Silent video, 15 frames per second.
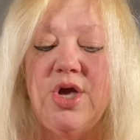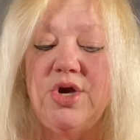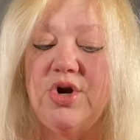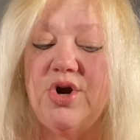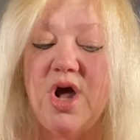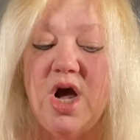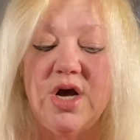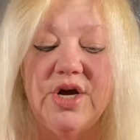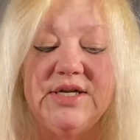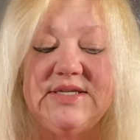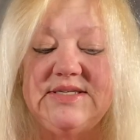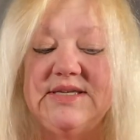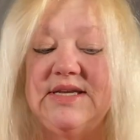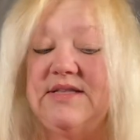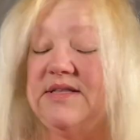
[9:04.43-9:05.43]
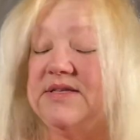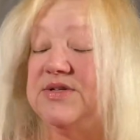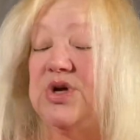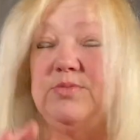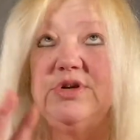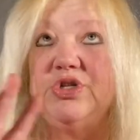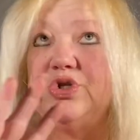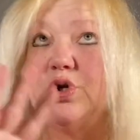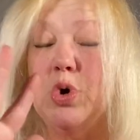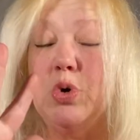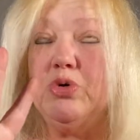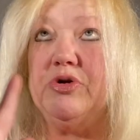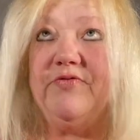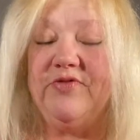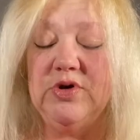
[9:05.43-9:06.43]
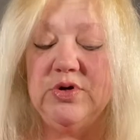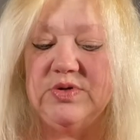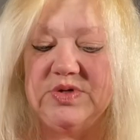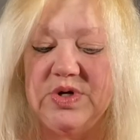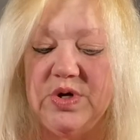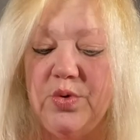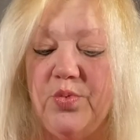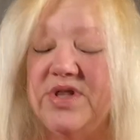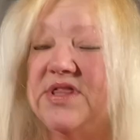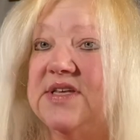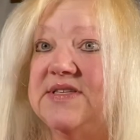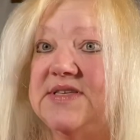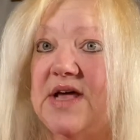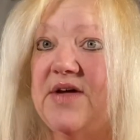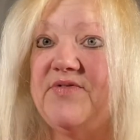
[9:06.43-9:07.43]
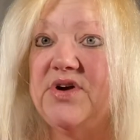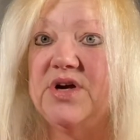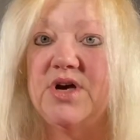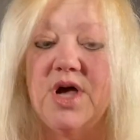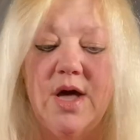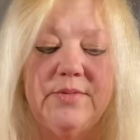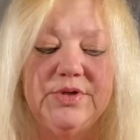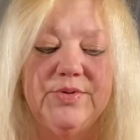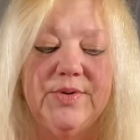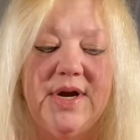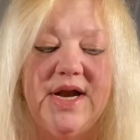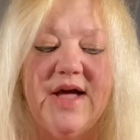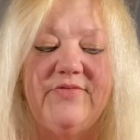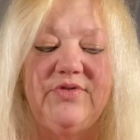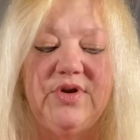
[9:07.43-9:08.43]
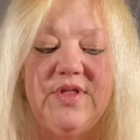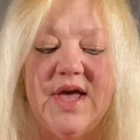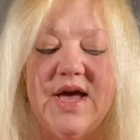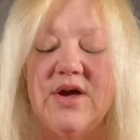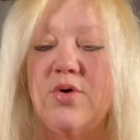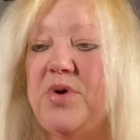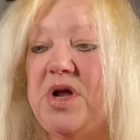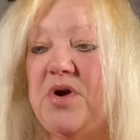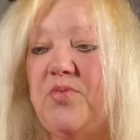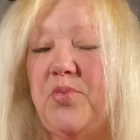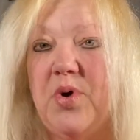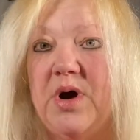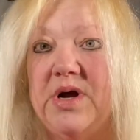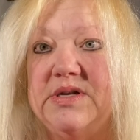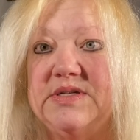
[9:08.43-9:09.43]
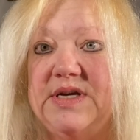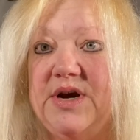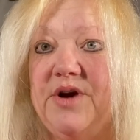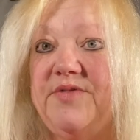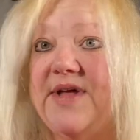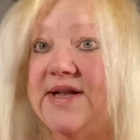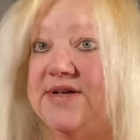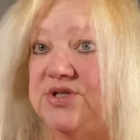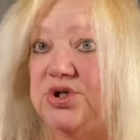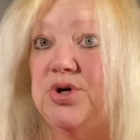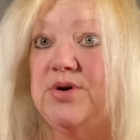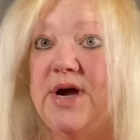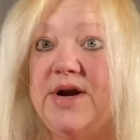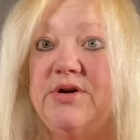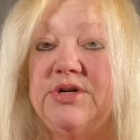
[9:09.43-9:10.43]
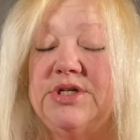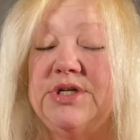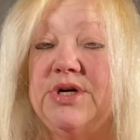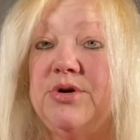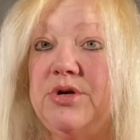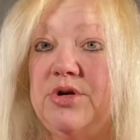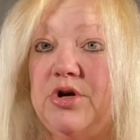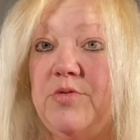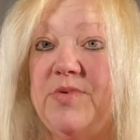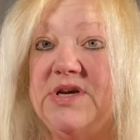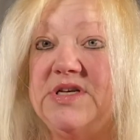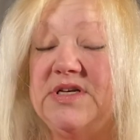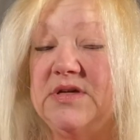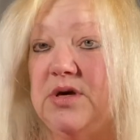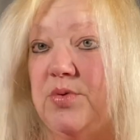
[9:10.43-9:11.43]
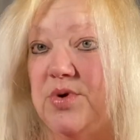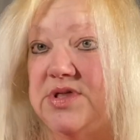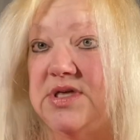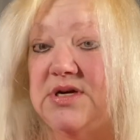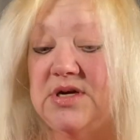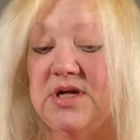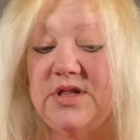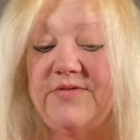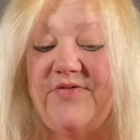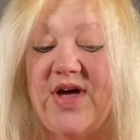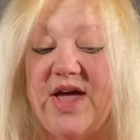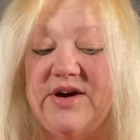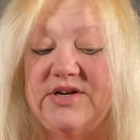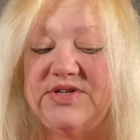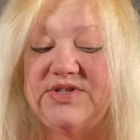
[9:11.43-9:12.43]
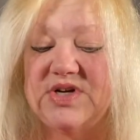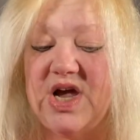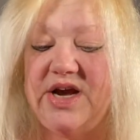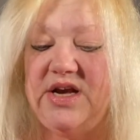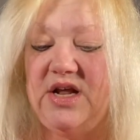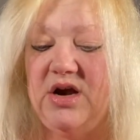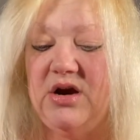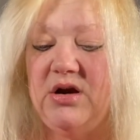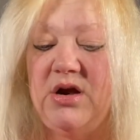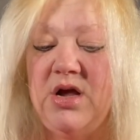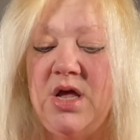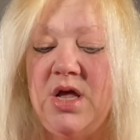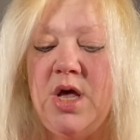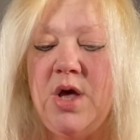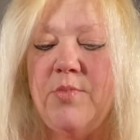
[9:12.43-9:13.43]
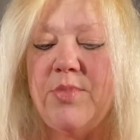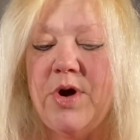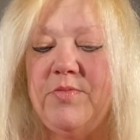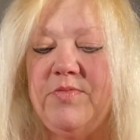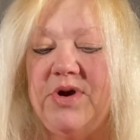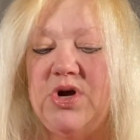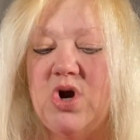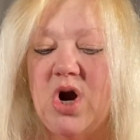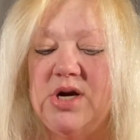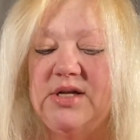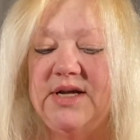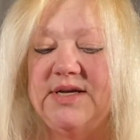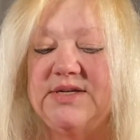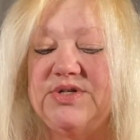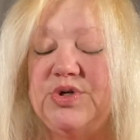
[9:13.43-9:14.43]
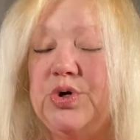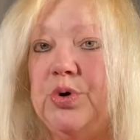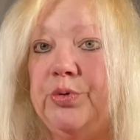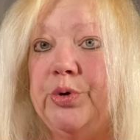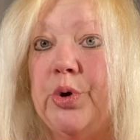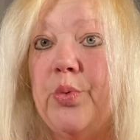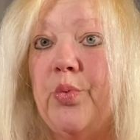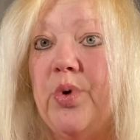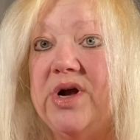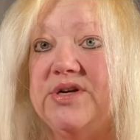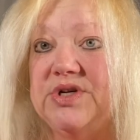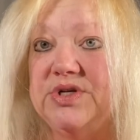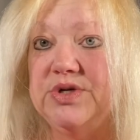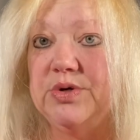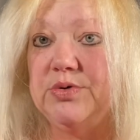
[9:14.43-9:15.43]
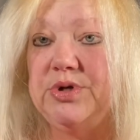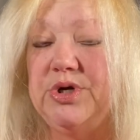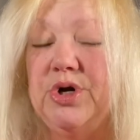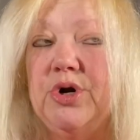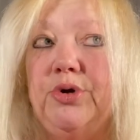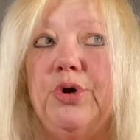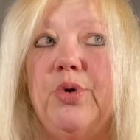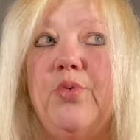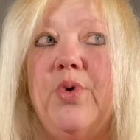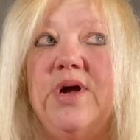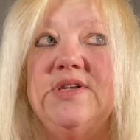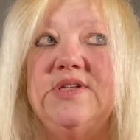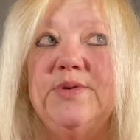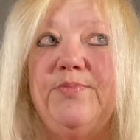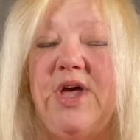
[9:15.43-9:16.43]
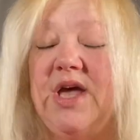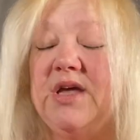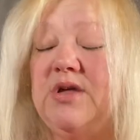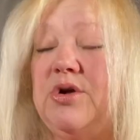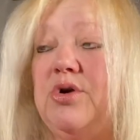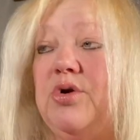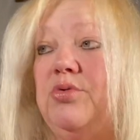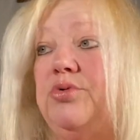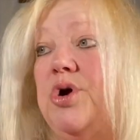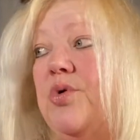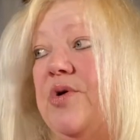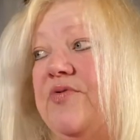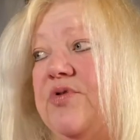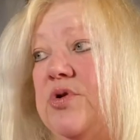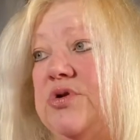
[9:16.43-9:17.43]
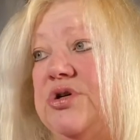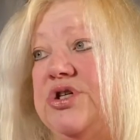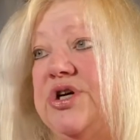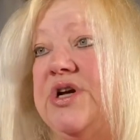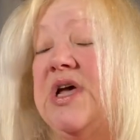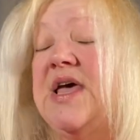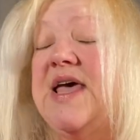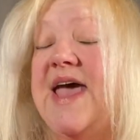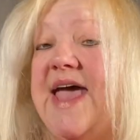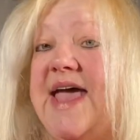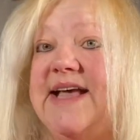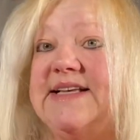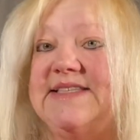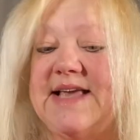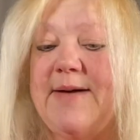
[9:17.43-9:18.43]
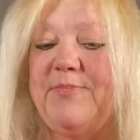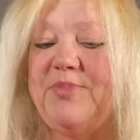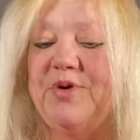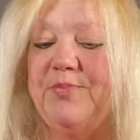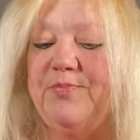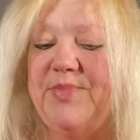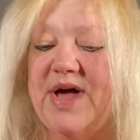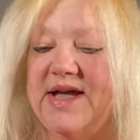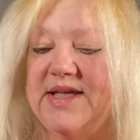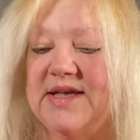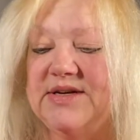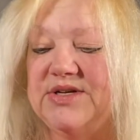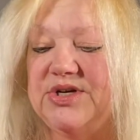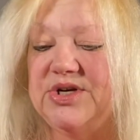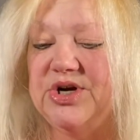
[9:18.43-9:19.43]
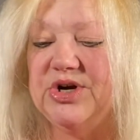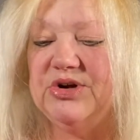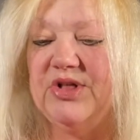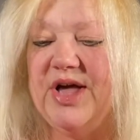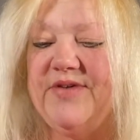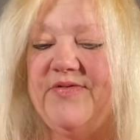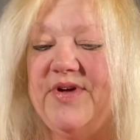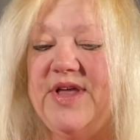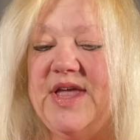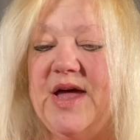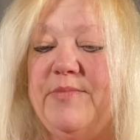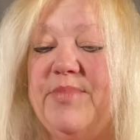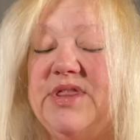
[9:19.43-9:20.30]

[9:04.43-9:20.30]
You're not going to see, it's going to be so confusing with the Seven of Cups right after that Queen of Wands here. That's your energy, or you could be dealing with another fire sign here. But regardless, you don't know what to do. You don't know what to pick. You don't know if you should accept them back into your life again.